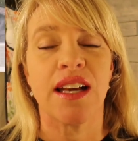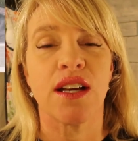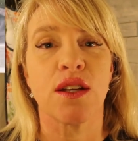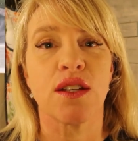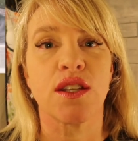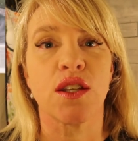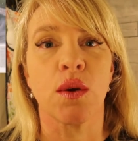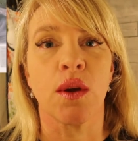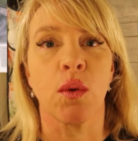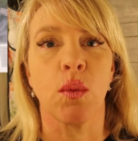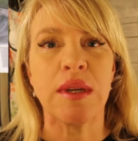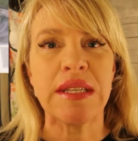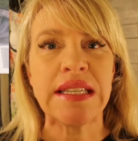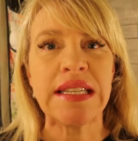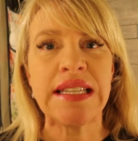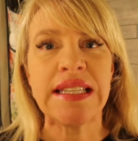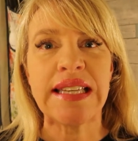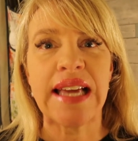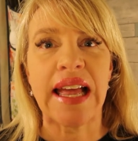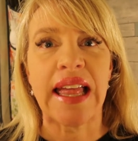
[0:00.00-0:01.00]
So it
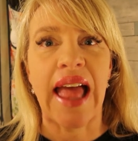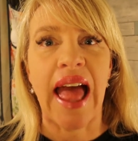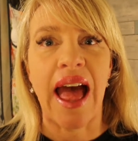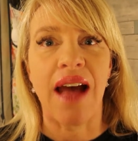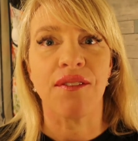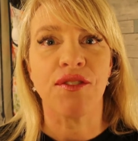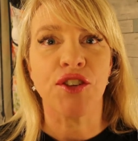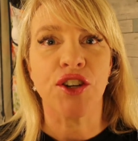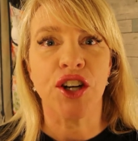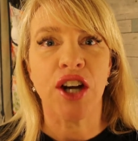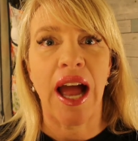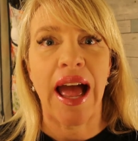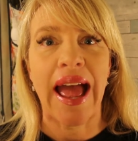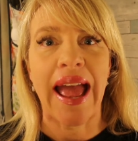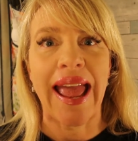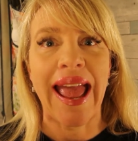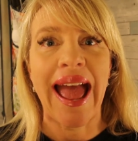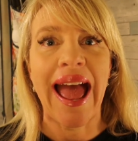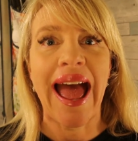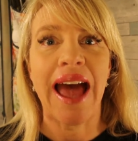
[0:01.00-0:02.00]
wasn't until after I
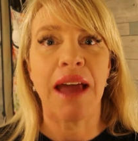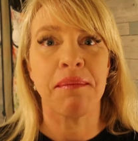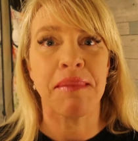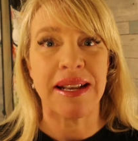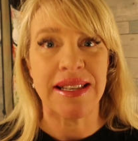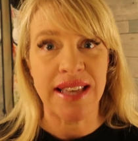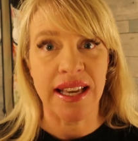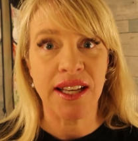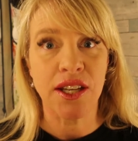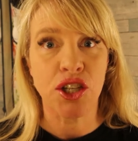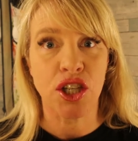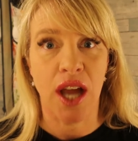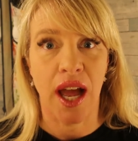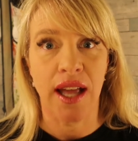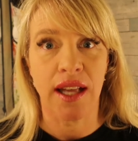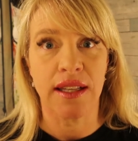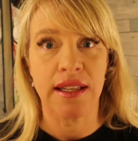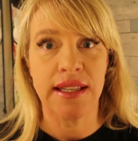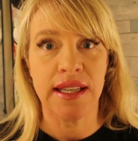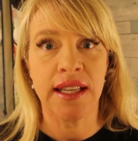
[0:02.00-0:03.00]
had my second
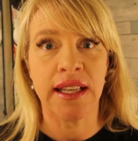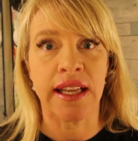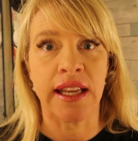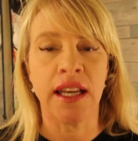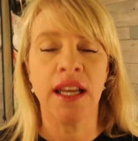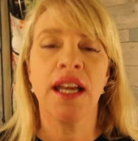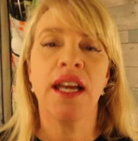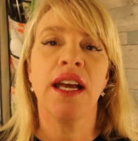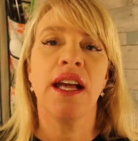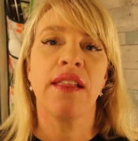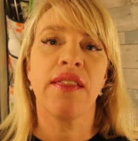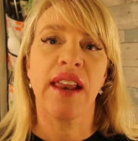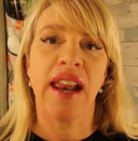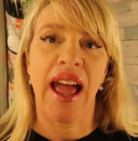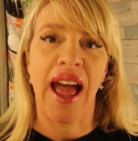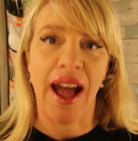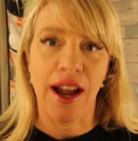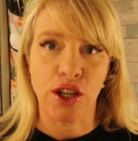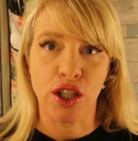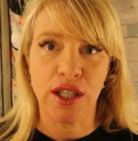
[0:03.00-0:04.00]
child, Dylan, that I
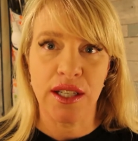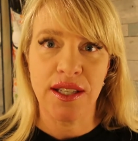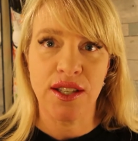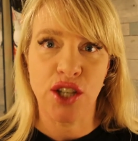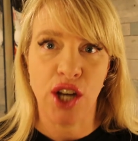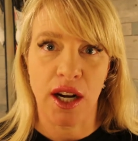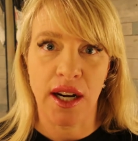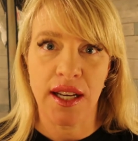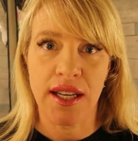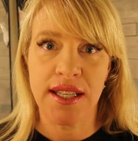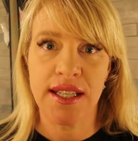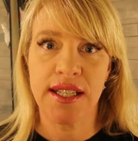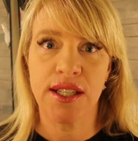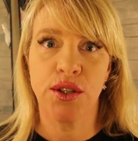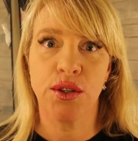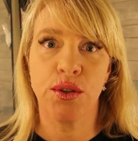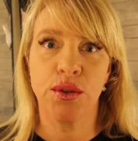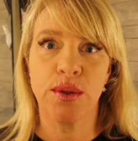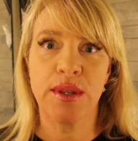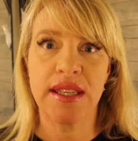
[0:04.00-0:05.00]
actually started
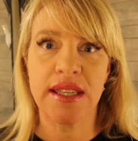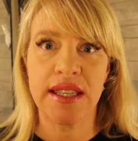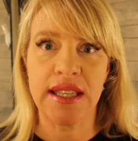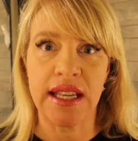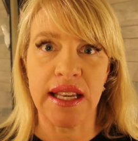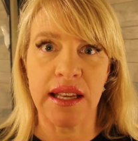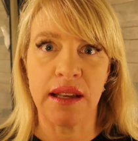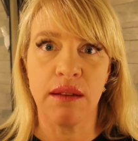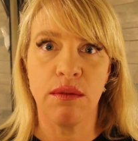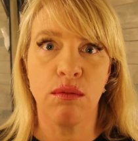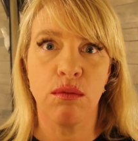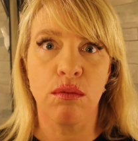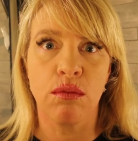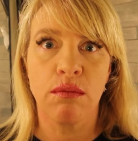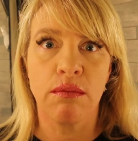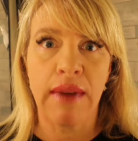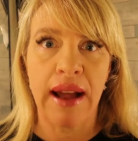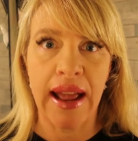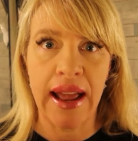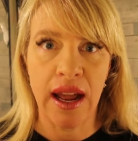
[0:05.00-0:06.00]
to see
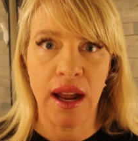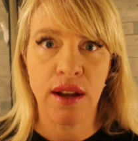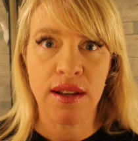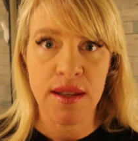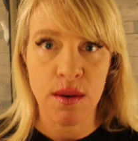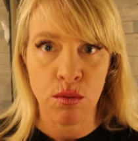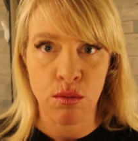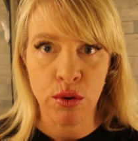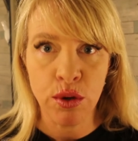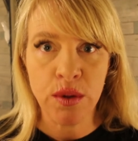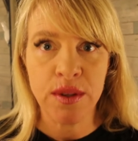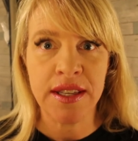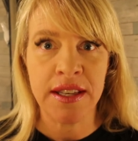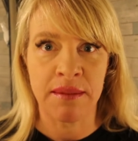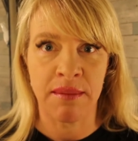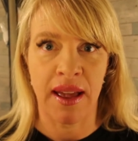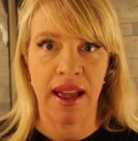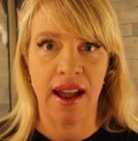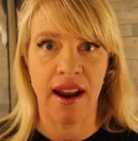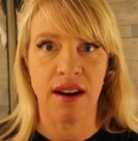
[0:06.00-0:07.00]
some roots
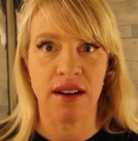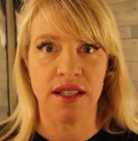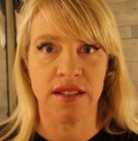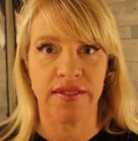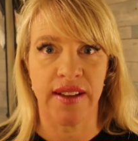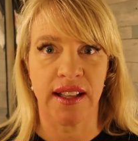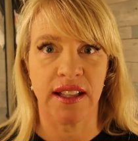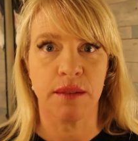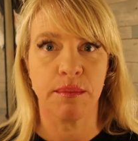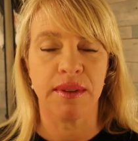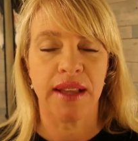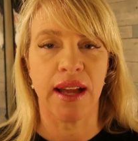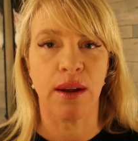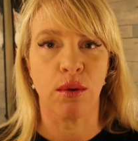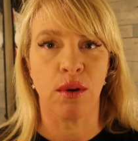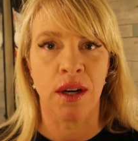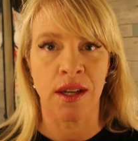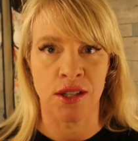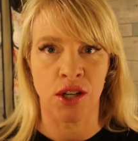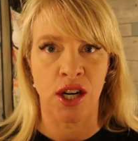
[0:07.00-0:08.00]
in my hair develop, like
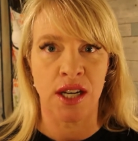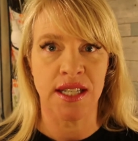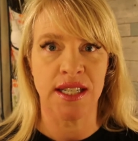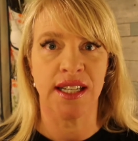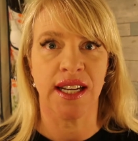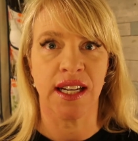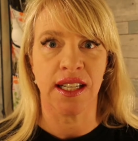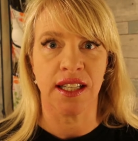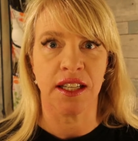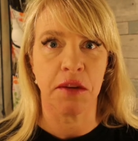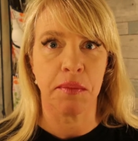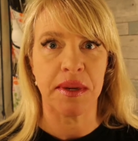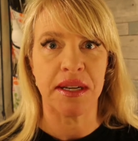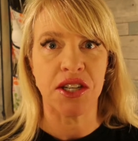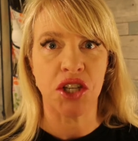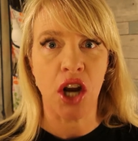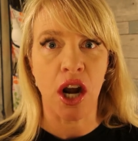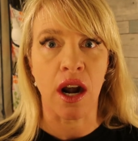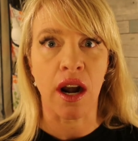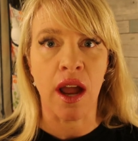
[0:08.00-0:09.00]
where it started to a little
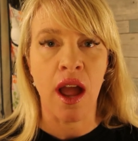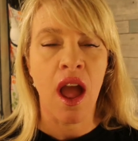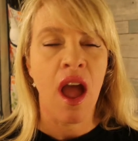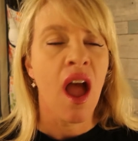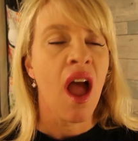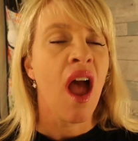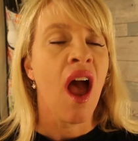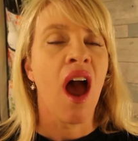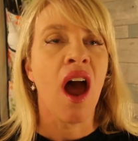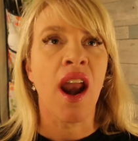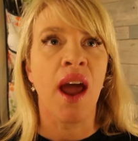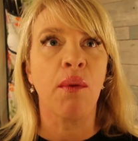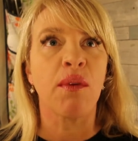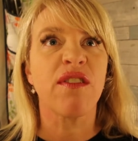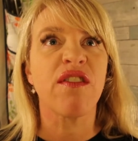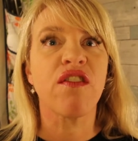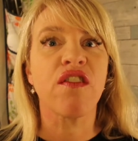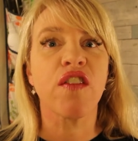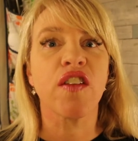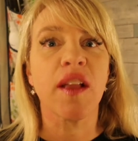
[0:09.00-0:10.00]
bit dark. And I would
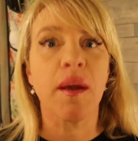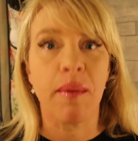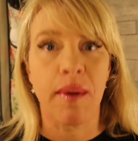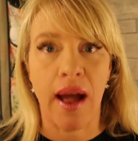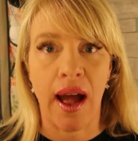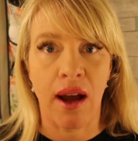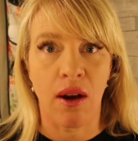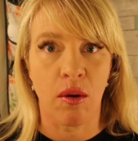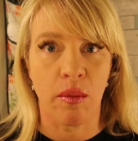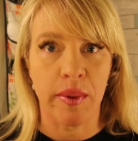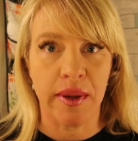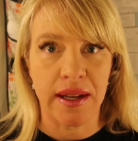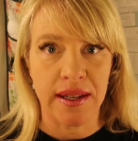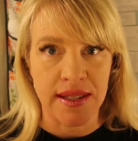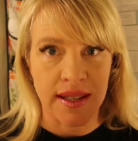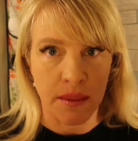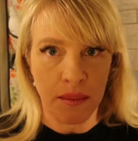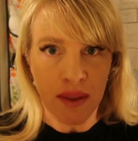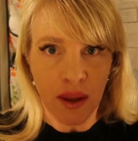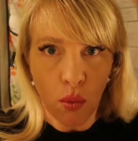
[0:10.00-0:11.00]
flip out
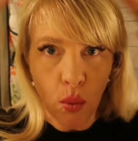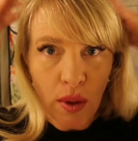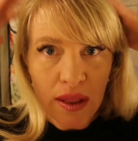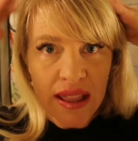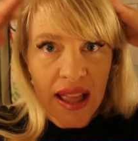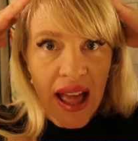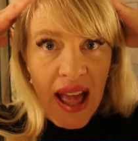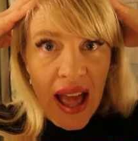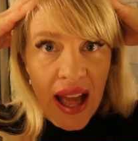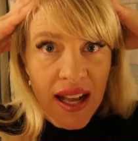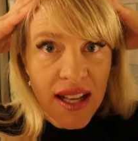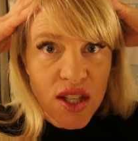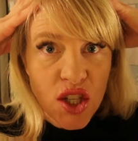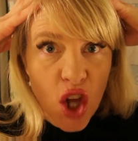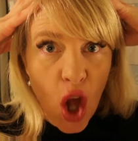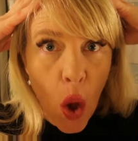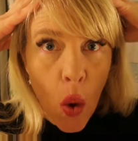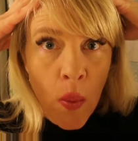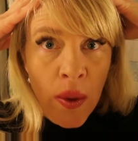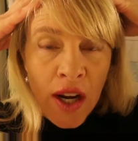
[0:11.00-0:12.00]
because I'm like, what the heck is
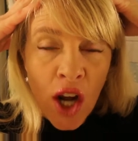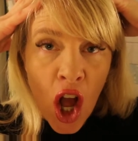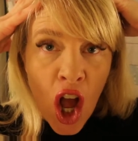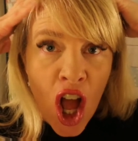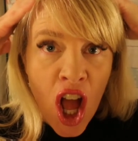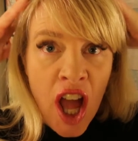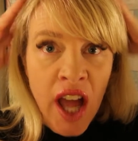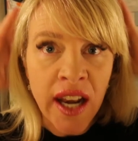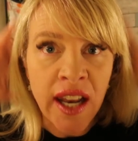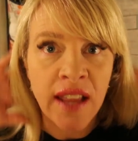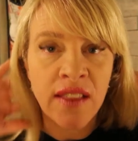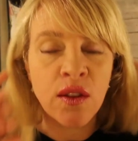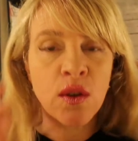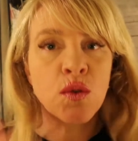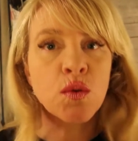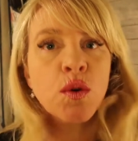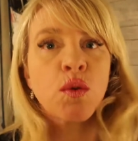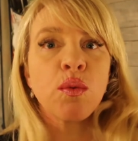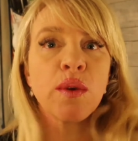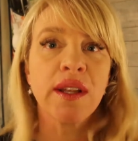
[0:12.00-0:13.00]
going on? And
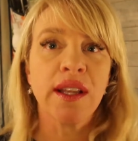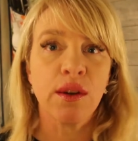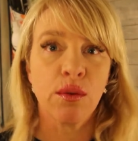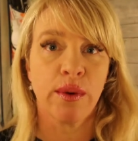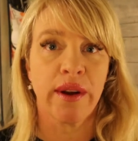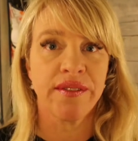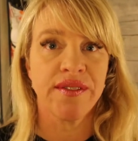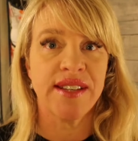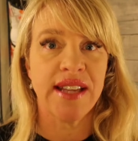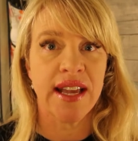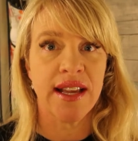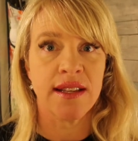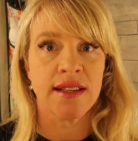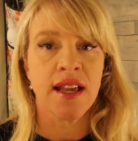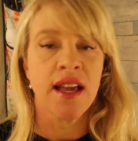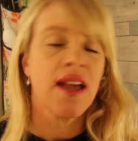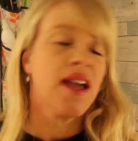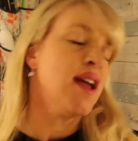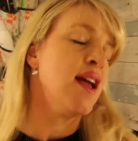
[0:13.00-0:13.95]
those were really rough days.